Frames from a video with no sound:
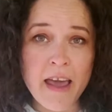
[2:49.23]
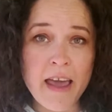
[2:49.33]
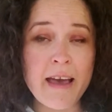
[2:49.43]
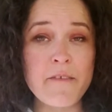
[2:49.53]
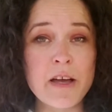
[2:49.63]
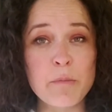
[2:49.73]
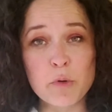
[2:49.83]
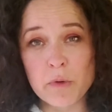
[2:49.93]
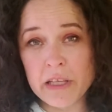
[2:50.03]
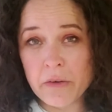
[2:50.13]
I have a couple of
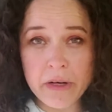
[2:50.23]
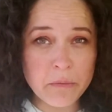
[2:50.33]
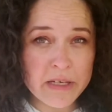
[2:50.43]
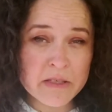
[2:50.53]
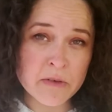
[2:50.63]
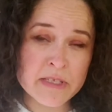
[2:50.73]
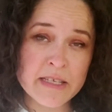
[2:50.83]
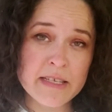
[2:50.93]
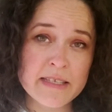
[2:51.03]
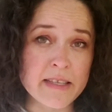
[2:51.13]
really great
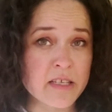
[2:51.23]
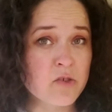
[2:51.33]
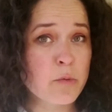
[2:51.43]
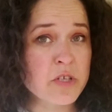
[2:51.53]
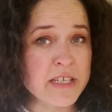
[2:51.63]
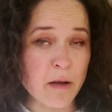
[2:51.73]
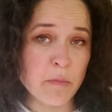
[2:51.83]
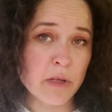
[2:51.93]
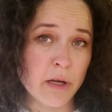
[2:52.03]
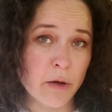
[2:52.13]
resources in the description down
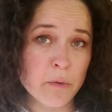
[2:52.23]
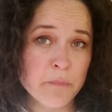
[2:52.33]
below.